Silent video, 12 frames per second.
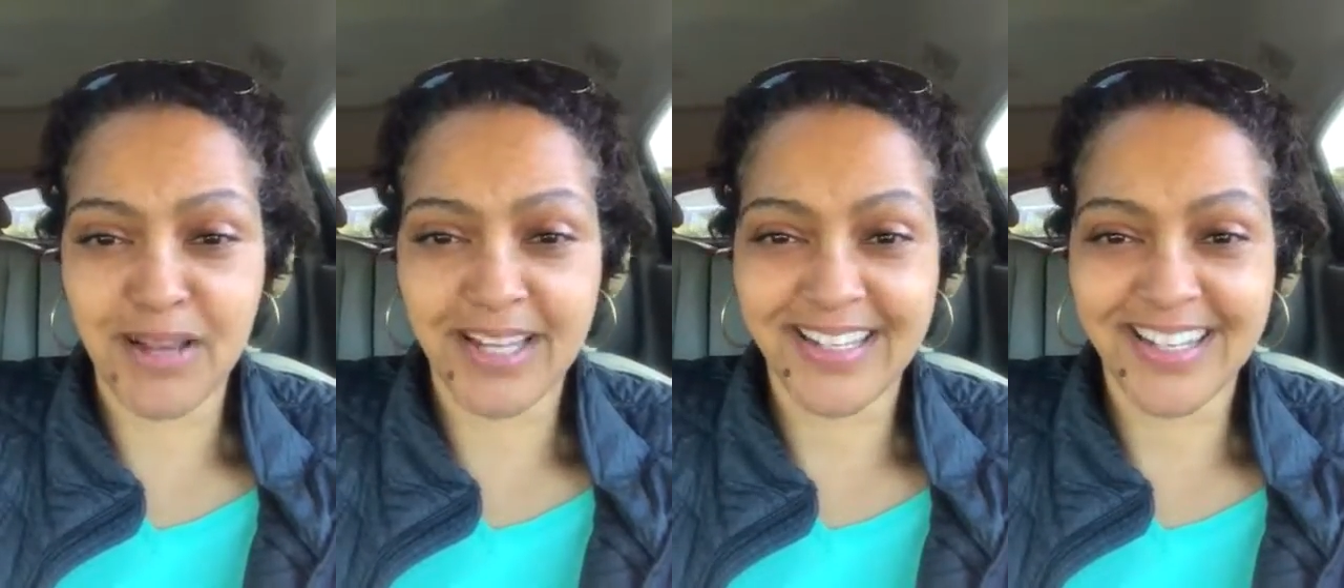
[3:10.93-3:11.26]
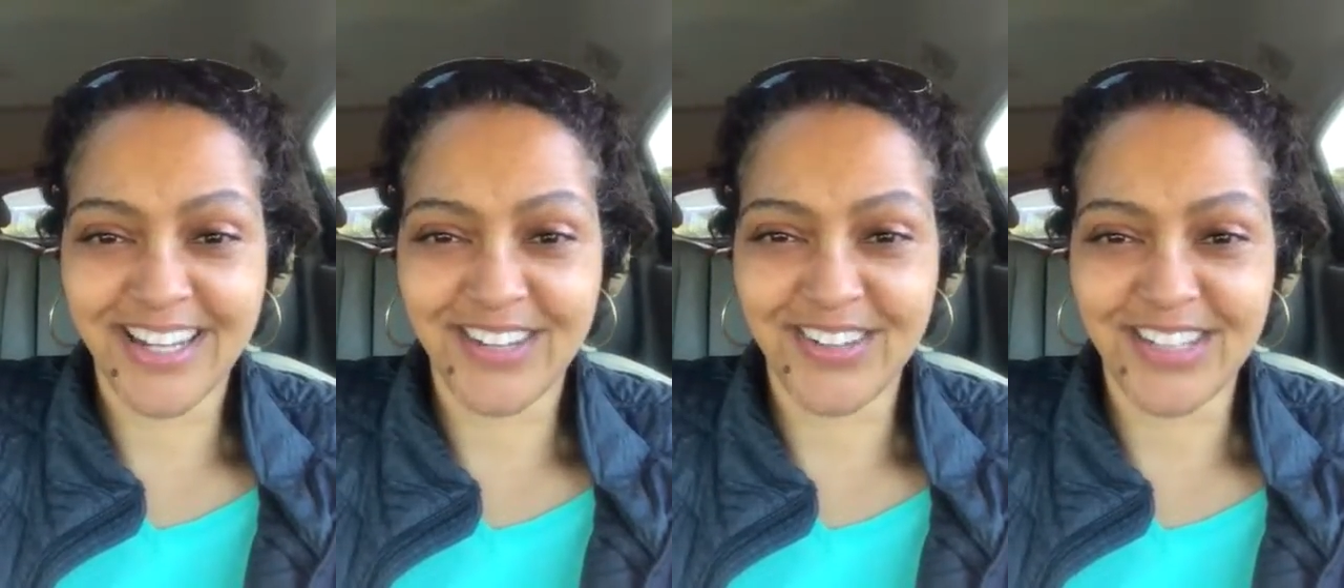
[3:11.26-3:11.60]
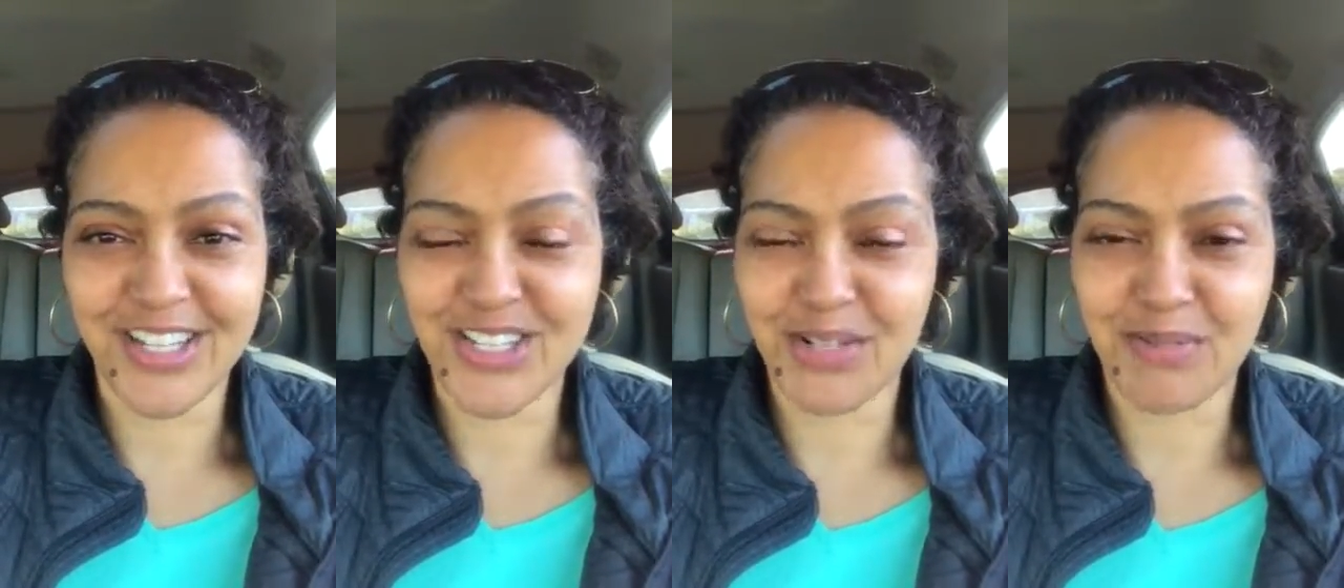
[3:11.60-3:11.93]
back in later and
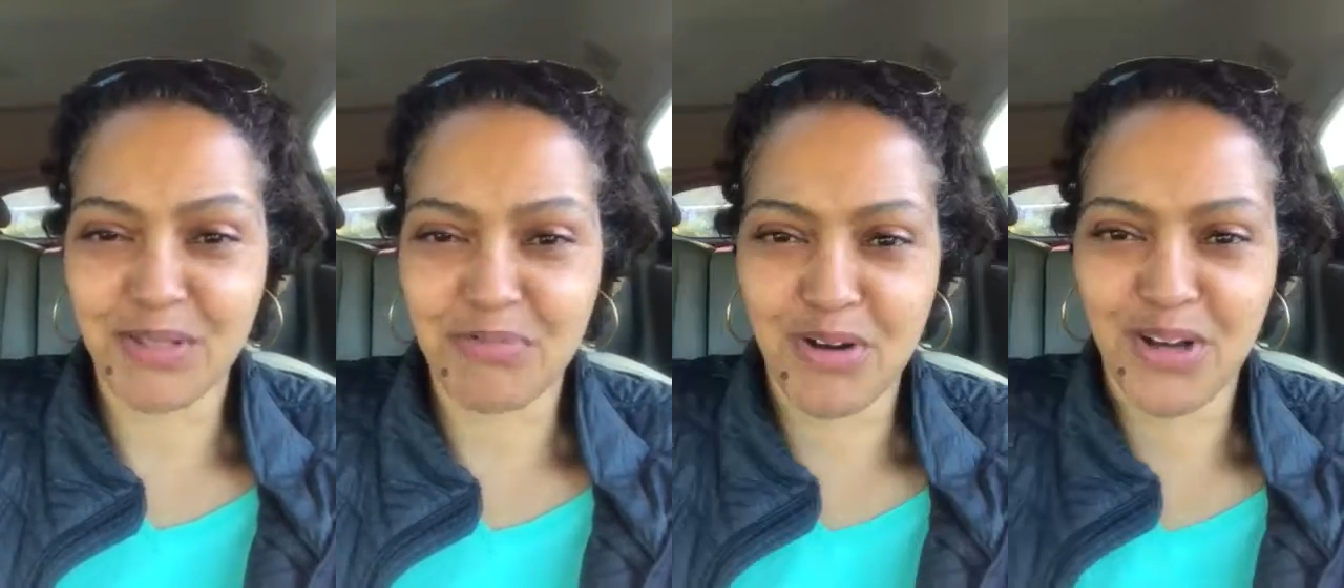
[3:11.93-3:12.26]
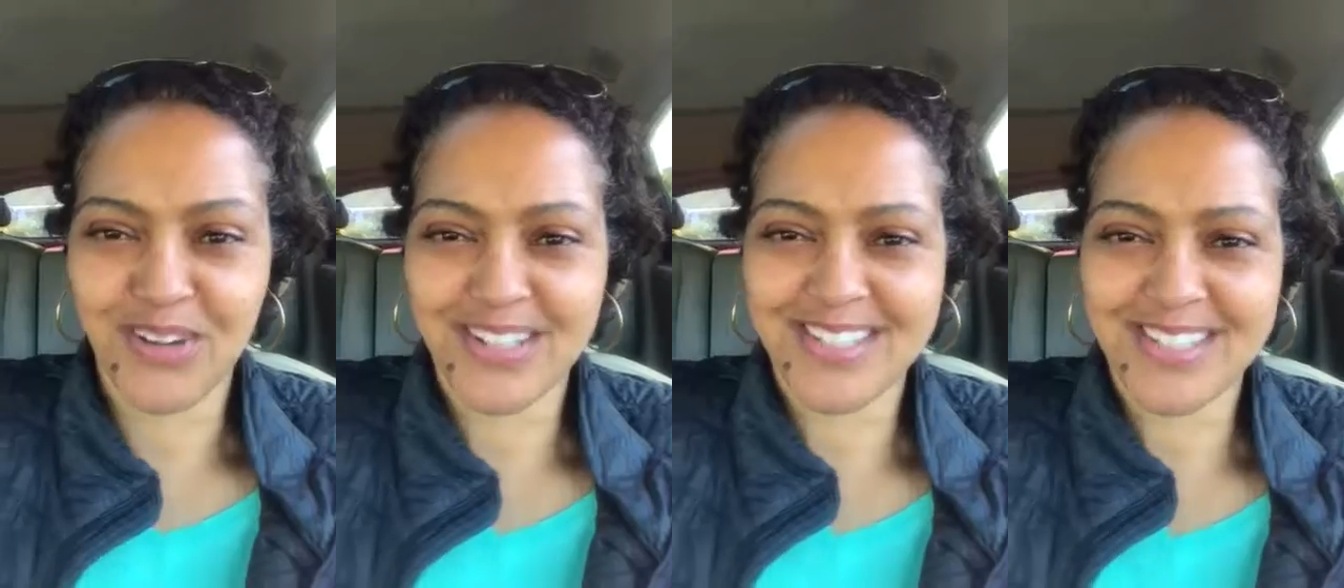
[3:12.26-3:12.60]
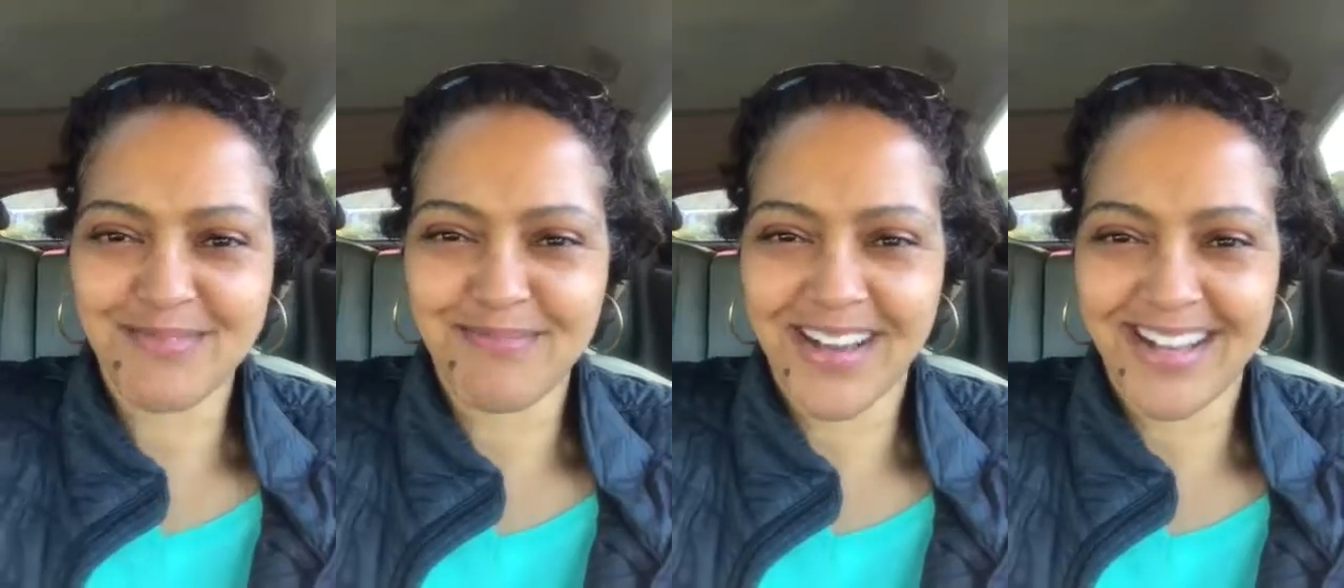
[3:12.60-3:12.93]
let you know about the
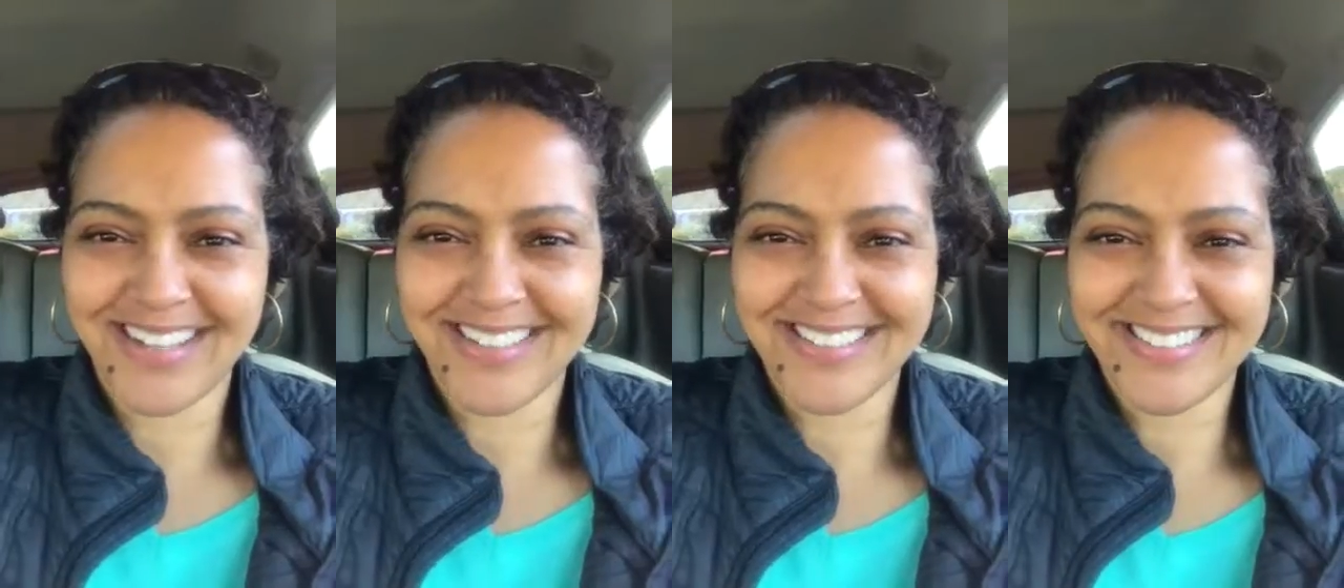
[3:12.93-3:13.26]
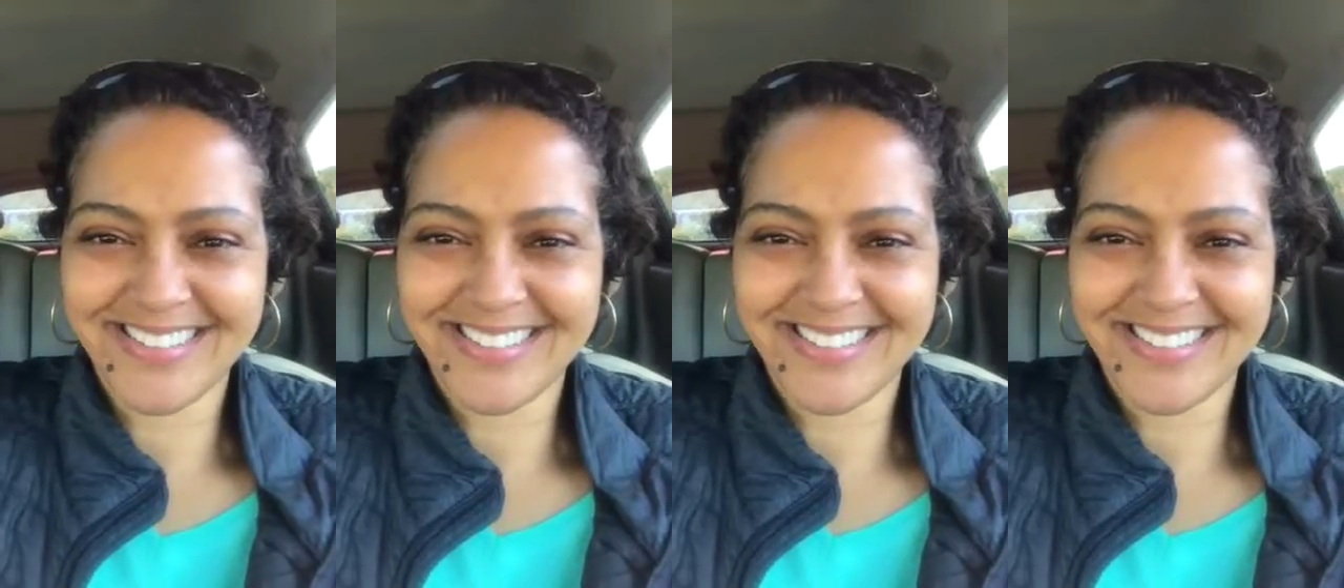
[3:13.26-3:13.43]
progress. Bye.